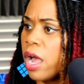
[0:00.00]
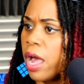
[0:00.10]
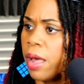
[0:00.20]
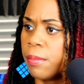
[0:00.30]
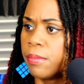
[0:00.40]

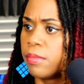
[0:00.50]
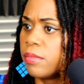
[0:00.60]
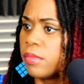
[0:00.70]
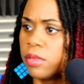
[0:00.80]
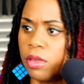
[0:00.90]
um,
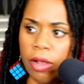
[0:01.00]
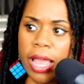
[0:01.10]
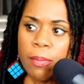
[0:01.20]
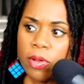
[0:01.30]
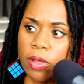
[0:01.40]
you're
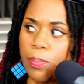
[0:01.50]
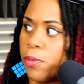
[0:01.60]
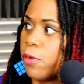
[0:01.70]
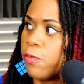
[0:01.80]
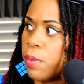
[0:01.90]
able to
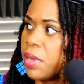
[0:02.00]
pull from